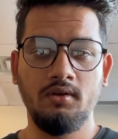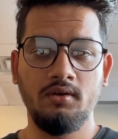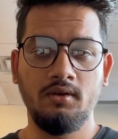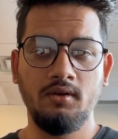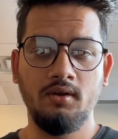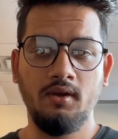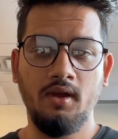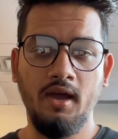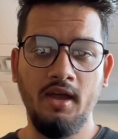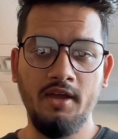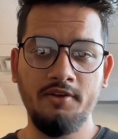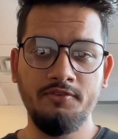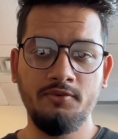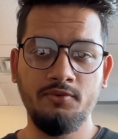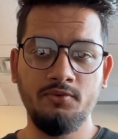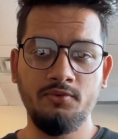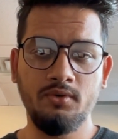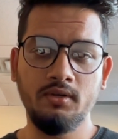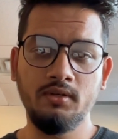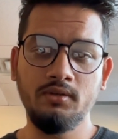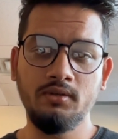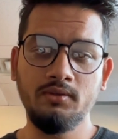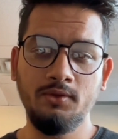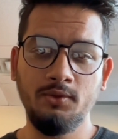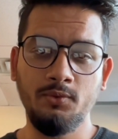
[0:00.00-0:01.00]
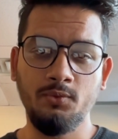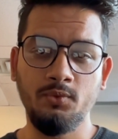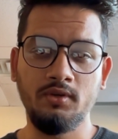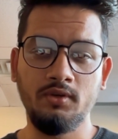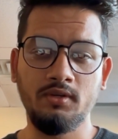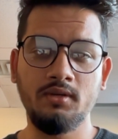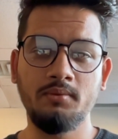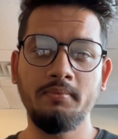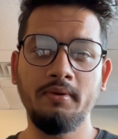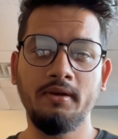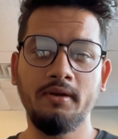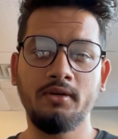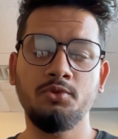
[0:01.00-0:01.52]
Hi everyone,
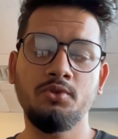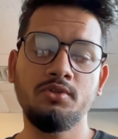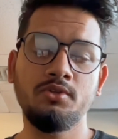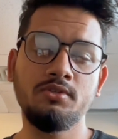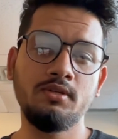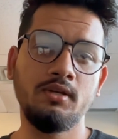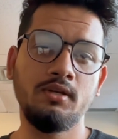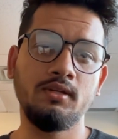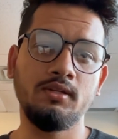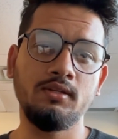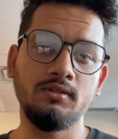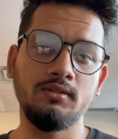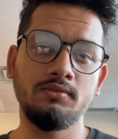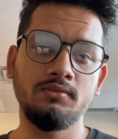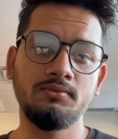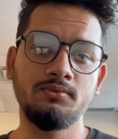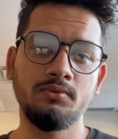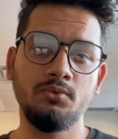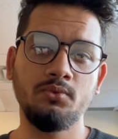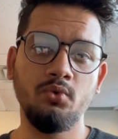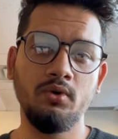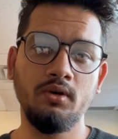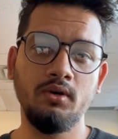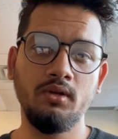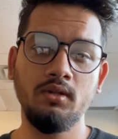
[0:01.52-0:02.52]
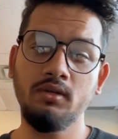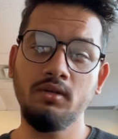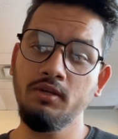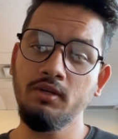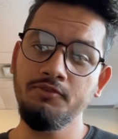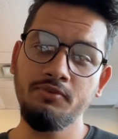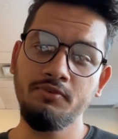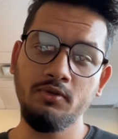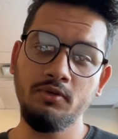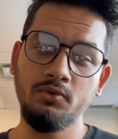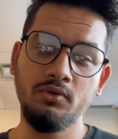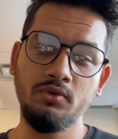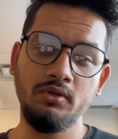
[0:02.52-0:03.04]
welcome back to the channel. Well,
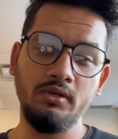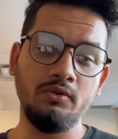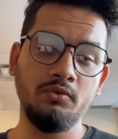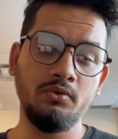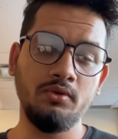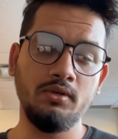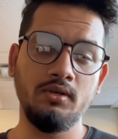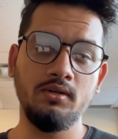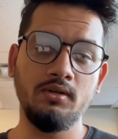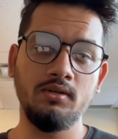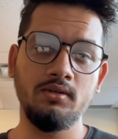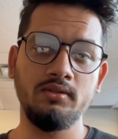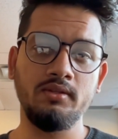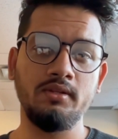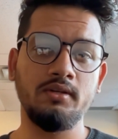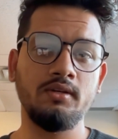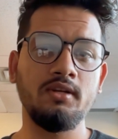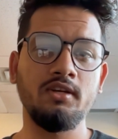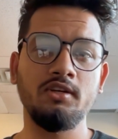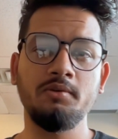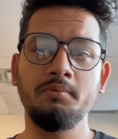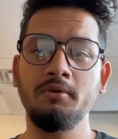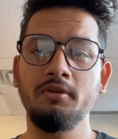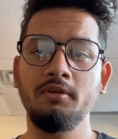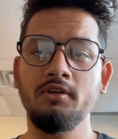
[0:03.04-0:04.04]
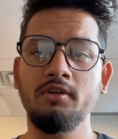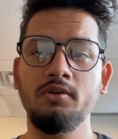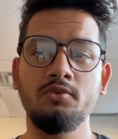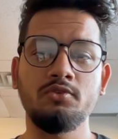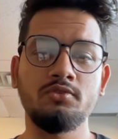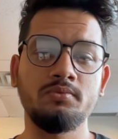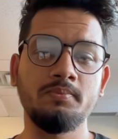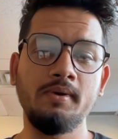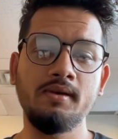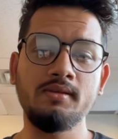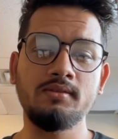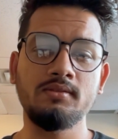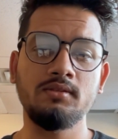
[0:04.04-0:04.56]
if you're new here, then let me
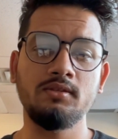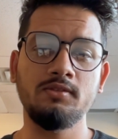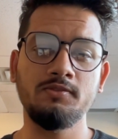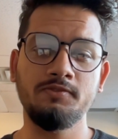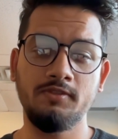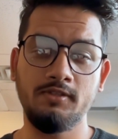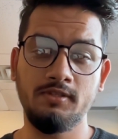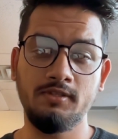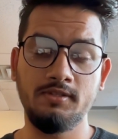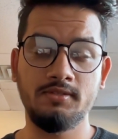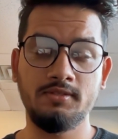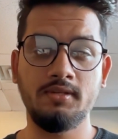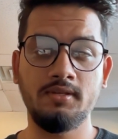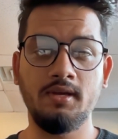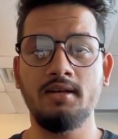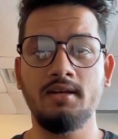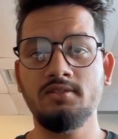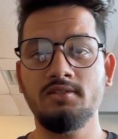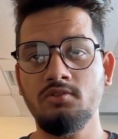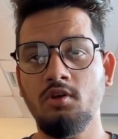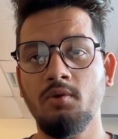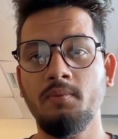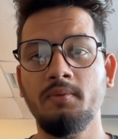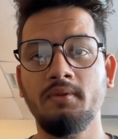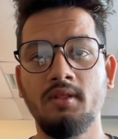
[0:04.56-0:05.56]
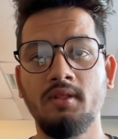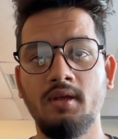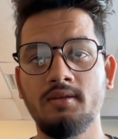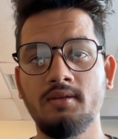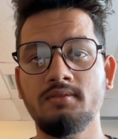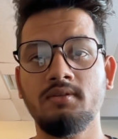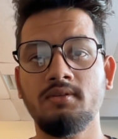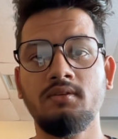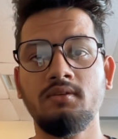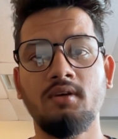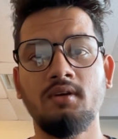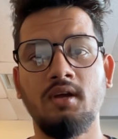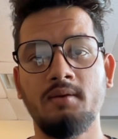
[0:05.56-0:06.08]
introduce myself. This is Qazi Amit
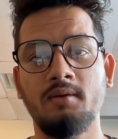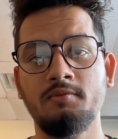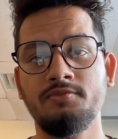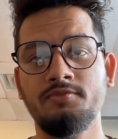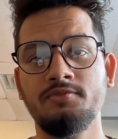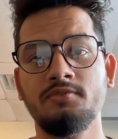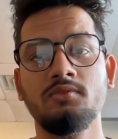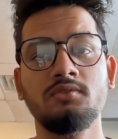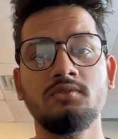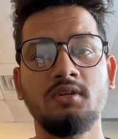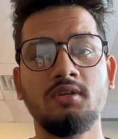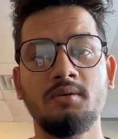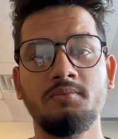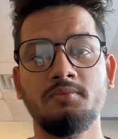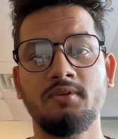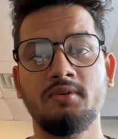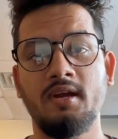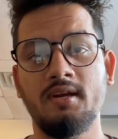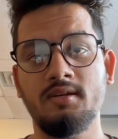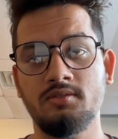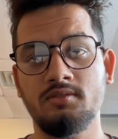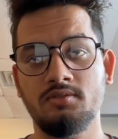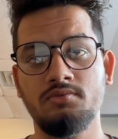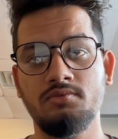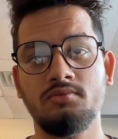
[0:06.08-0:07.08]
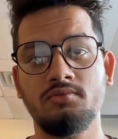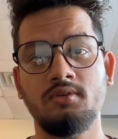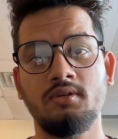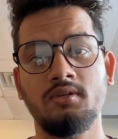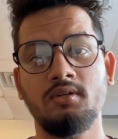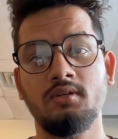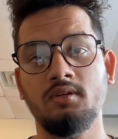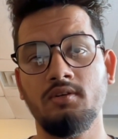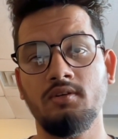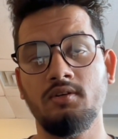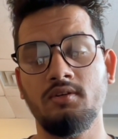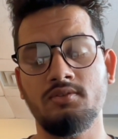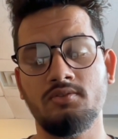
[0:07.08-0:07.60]
Hassan. I'm a full-time grad student
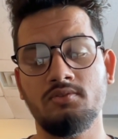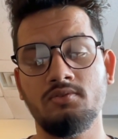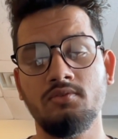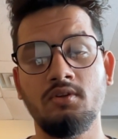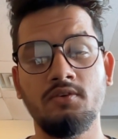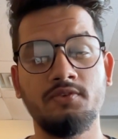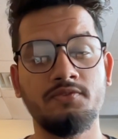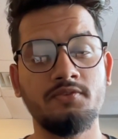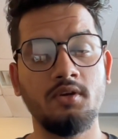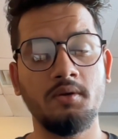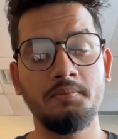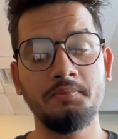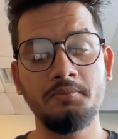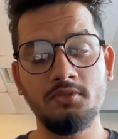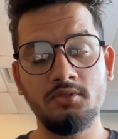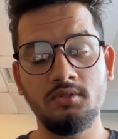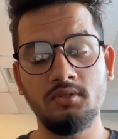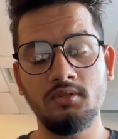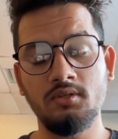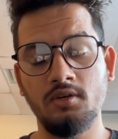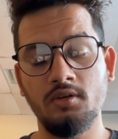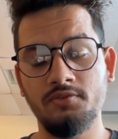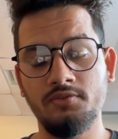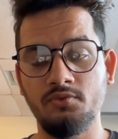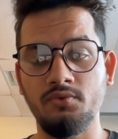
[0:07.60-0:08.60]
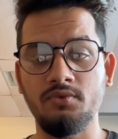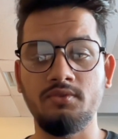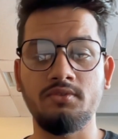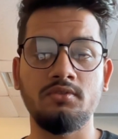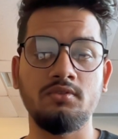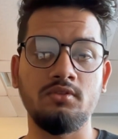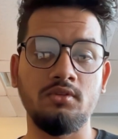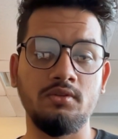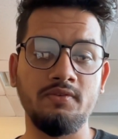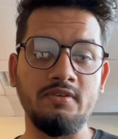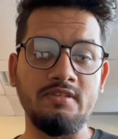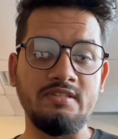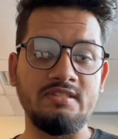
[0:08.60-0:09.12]
in the School of Computing of Queen's
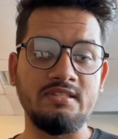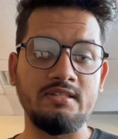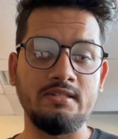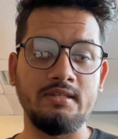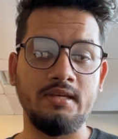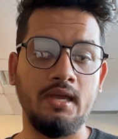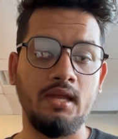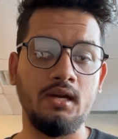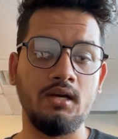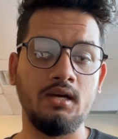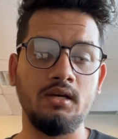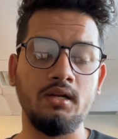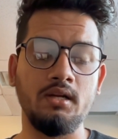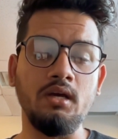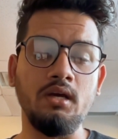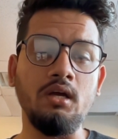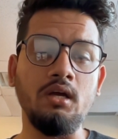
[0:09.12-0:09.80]
University, Canada.